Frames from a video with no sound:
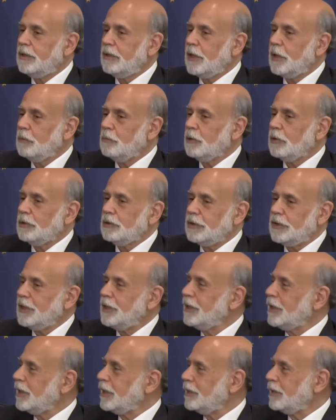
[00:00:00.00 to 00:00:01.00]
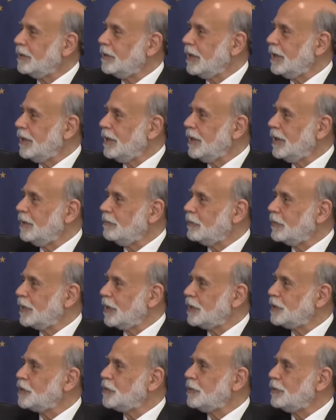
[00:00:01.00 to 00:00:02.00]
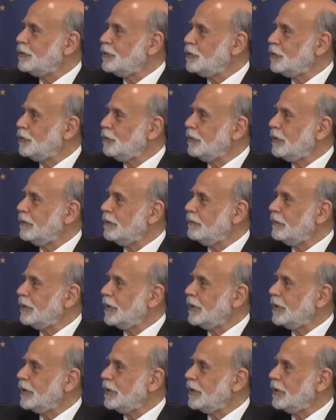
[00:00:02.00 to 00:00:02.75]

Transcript: they were dealing with customers who were